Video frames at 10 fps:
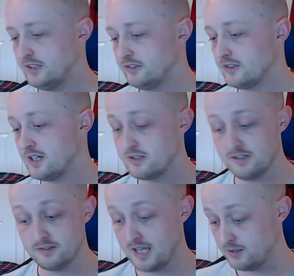scratched,
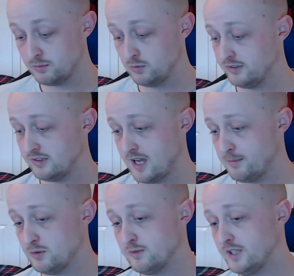as what's
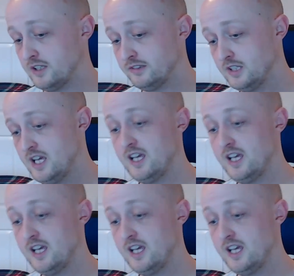happened with ours,